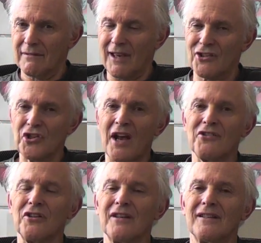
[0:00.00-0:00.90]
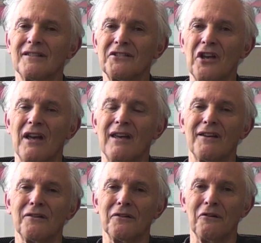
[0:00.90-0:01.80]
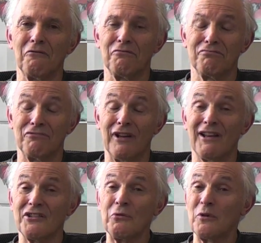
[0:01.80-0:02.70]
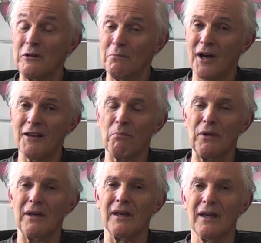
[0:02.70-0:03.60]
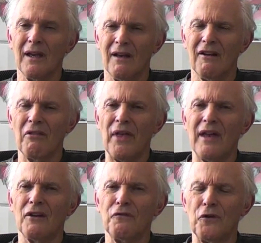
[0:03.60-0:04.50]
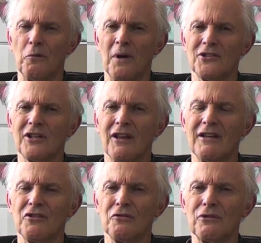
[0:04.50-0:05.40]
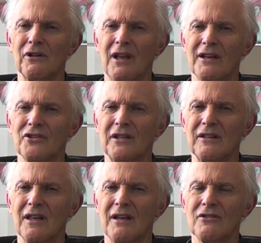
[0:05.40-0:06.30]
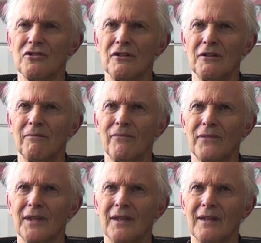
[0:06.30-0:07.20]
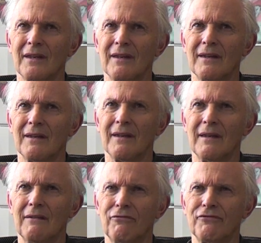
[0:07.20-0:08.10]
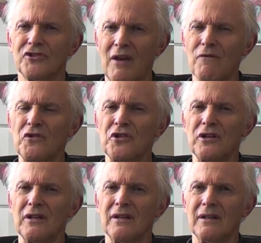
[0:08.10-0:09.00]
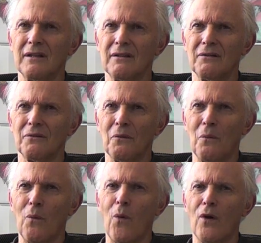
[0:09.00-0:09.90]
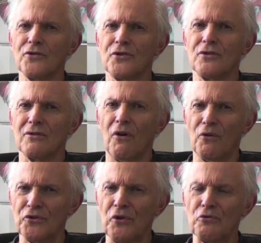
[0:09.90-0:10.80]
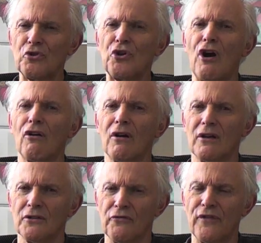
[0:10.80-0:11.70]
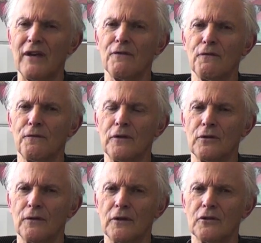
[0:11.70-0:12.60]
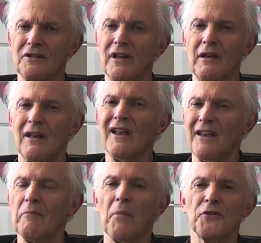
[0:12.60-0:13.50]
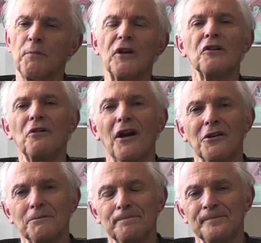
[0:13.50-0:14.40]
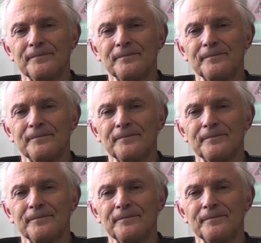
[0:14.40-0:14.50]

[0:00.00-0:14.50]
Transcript: ecstatic the day of realizing what it might be, and then a few months later realizing that if 70 was also strong and the favourite feature, then it must be correct.